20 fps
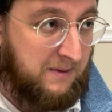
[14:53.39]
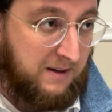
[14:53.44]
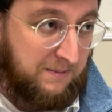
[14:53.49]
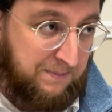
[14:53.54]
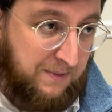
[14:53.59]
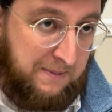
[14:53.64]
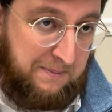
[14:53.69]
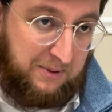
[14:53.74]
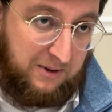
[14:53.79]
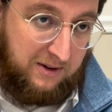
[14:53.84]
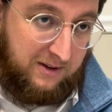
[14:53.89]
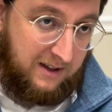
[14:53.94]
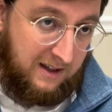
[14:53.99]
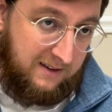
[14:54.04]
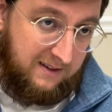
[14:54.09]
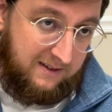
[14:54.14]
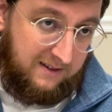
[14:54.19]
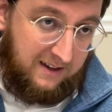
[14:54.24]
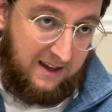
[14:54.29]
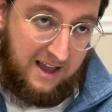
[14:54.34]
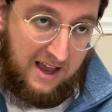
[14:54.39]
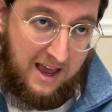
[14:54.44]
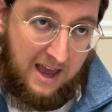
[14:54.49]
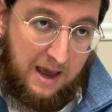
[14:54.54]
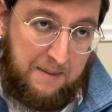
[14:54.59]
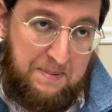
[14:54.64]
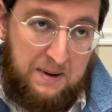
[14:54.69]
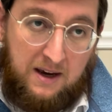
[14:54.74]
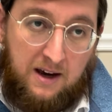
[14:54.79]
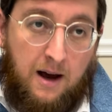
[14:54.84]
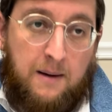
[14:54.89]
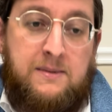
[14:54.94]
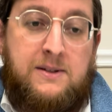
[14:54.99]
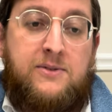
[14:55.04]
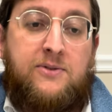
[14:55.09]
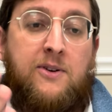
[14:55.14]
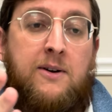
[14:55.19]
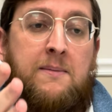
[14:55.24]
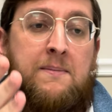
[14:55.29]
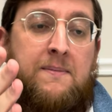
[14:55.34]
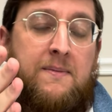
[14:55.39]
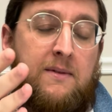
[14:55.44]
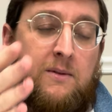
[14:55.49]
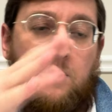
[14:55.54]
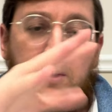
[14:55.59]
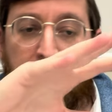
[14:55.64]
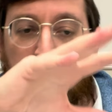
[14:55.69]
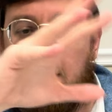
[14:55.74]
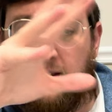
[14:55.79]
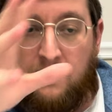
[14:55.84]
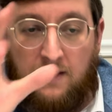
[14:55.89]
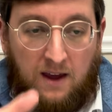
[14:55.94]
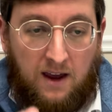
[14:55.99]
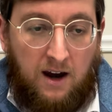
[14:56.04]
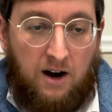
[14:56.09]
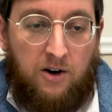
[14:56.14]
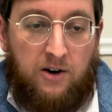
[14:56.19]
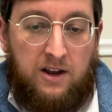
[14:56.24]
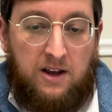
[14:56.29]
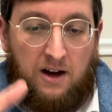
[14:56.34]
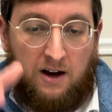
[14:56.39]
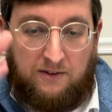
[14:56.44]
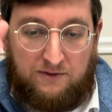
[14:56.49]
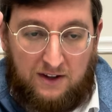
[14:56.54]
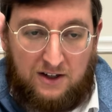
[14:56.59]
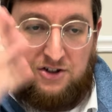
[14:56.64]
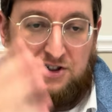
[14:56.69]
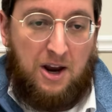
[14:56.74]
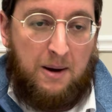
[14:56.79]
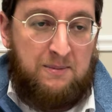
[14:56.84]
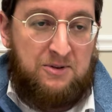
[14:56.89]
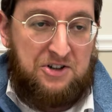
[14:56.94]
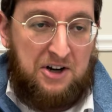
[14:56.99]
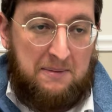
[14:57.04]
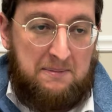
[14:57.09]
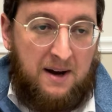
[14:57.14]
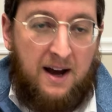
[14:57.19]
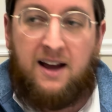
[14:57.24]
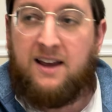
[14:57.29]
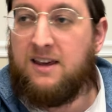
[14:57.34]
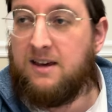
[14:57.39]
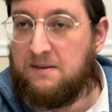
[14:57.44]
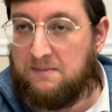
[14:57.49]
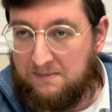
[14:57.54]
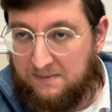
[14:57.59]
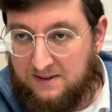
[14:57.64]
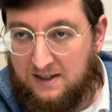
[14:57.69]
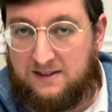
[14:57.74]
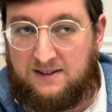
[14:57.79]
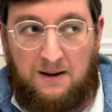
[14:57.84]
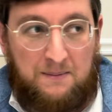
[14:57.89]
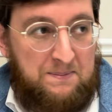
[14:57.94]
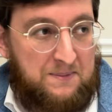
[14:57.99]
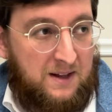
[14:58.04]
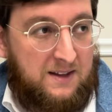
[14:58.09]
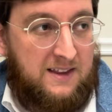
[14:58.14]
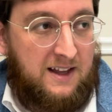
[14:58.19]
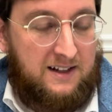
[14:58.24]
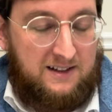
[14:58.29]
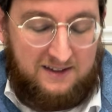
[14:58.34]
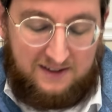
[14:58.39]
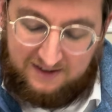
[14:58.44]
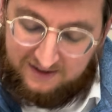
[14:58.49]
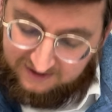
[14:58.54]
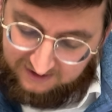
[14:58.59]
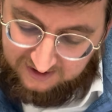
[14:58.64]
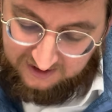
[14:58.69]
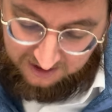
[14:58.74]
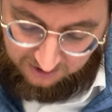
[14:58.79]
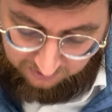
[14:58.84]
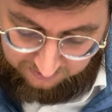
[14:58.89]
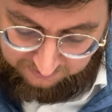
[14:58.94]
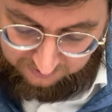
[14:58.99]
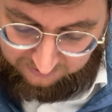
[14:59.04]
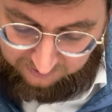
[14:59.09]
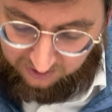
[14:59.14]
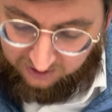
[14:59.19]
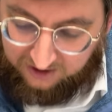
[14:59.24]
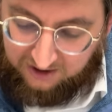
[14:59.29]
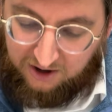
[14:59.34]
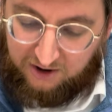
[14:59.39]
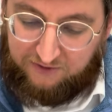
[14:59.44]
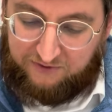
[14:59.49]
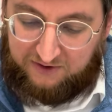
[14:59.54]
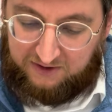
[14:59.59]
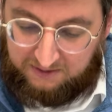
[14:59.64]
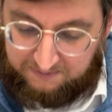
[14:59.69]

If people, it becomes from within the area of Lashem Shamayim to something that's, be very careful